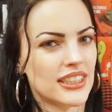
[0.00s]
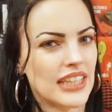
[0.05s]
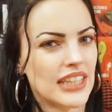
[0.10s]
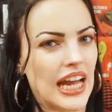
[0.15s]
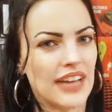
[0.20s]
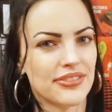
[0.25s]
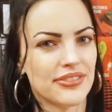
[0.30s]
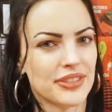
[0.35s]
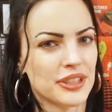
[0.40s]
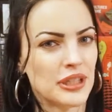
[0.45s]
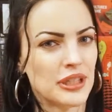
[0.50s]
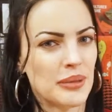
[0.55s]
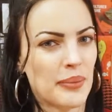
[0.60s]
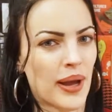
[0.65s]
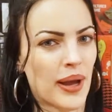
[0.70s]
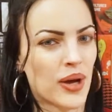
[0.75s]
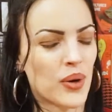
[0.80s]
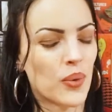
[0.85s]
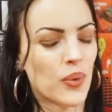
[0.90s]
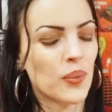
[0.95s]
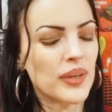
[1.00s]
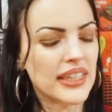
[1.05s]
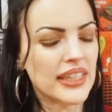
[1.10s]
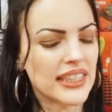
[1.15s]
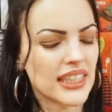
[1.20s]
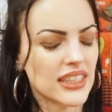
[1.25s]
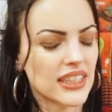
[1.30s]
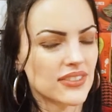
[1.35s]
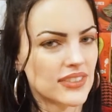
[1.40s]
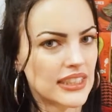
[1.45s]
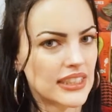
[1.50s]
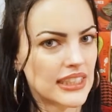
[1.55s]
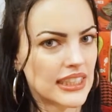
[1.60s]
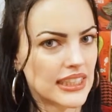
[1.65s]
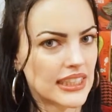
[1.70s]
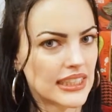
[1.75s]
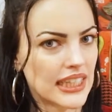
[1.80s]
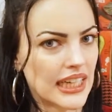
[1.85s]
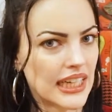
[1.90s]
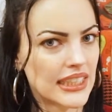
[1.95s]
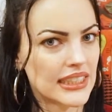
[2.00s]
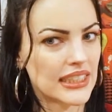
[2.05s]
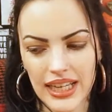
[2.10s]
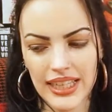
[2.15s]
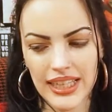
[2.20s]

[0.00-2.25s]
after about a week of eating that.